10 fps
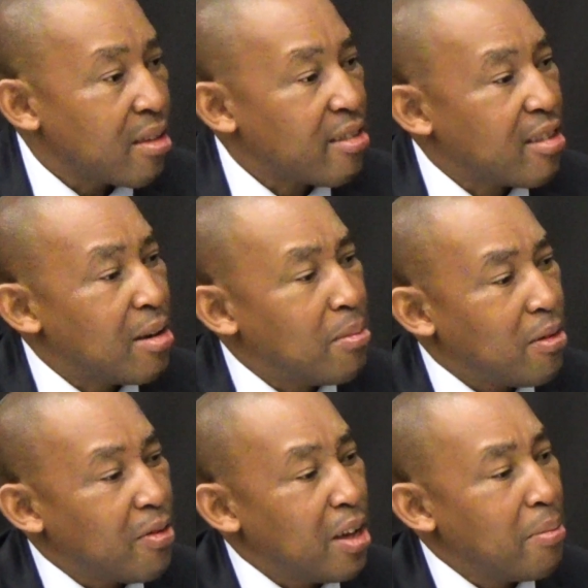some
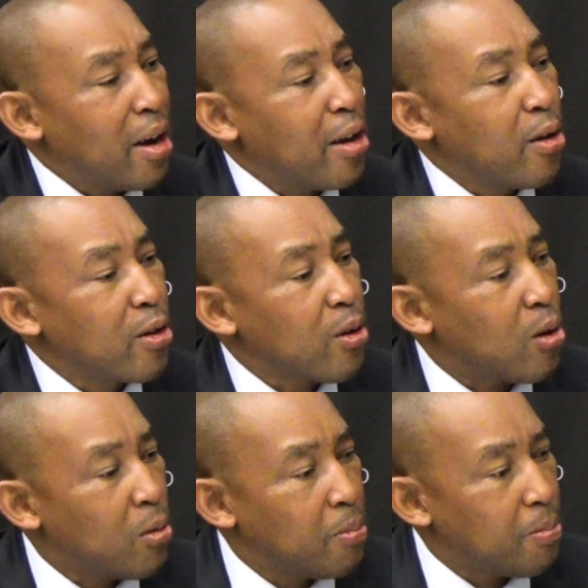of them are not
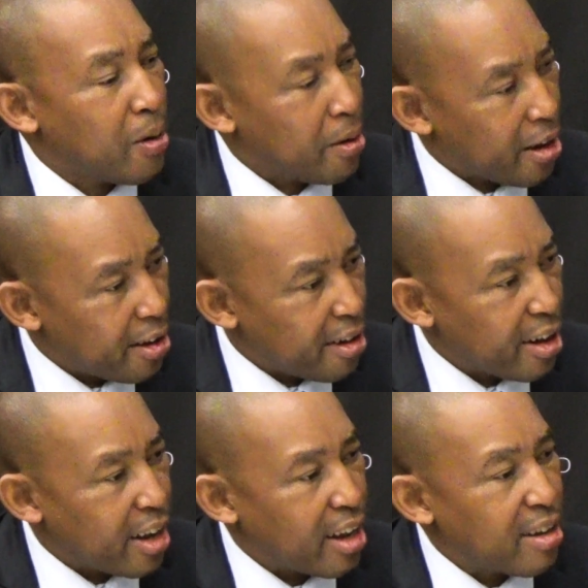operating
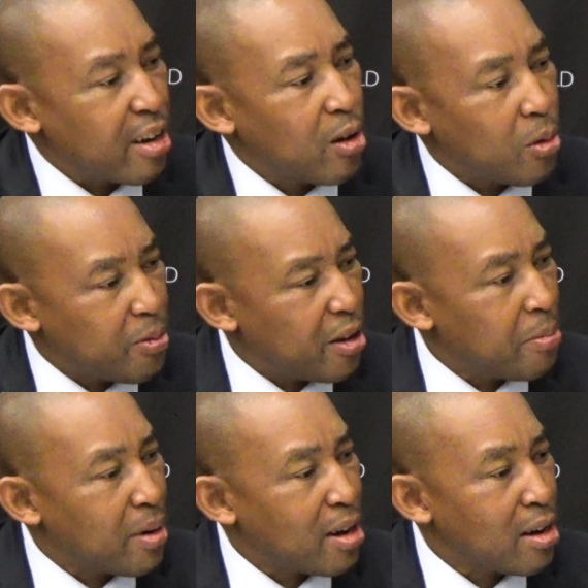at an
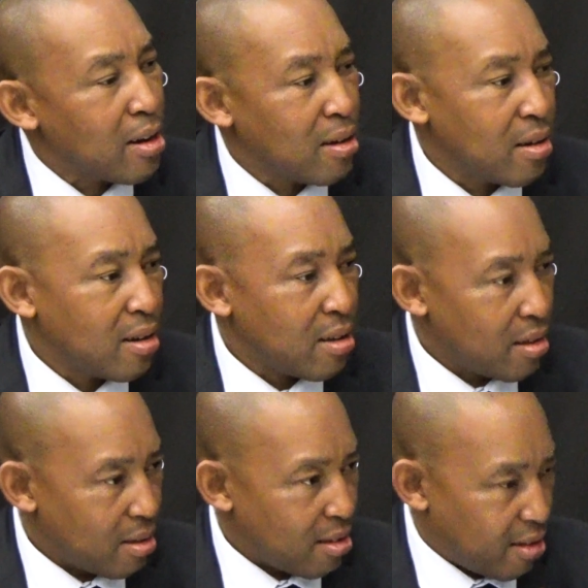optimal
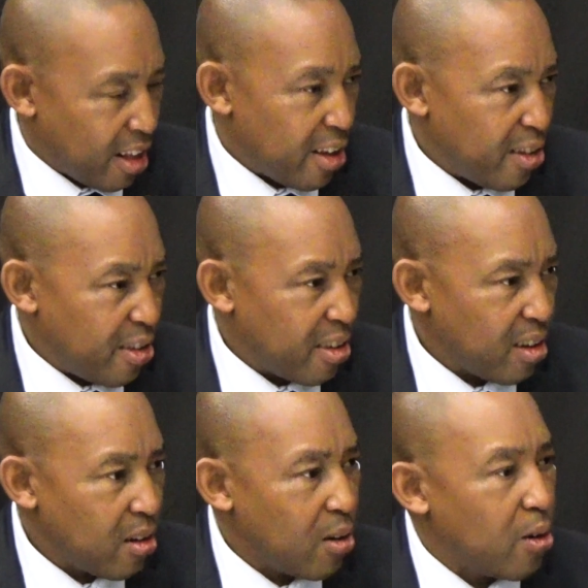stage,
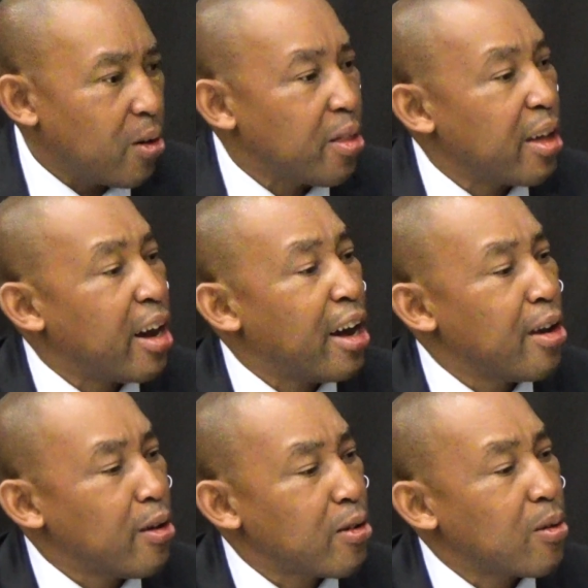or they are
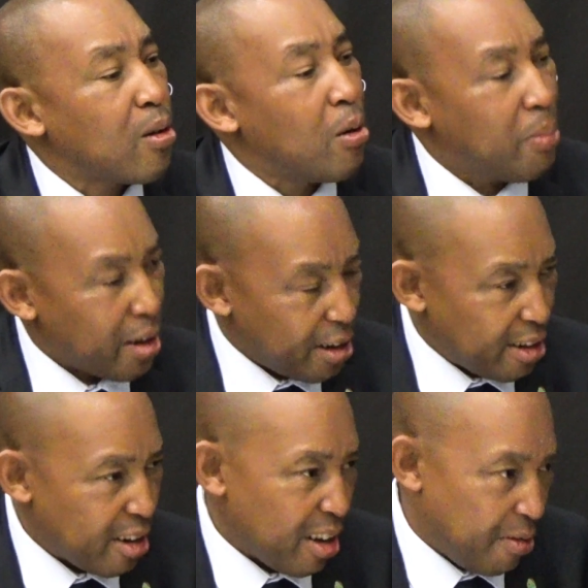not
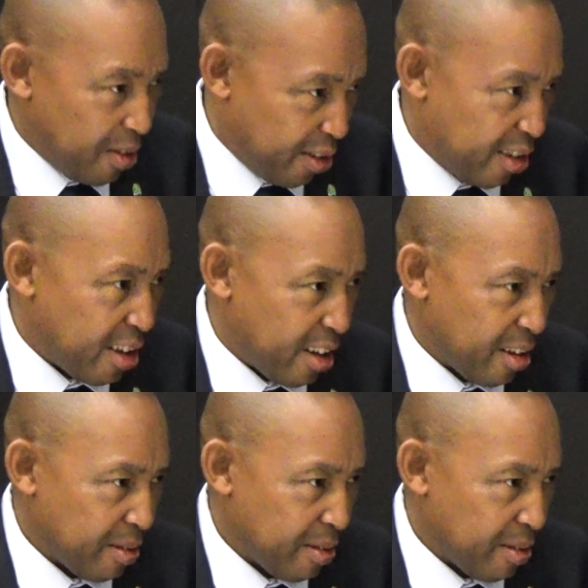operating efficiently.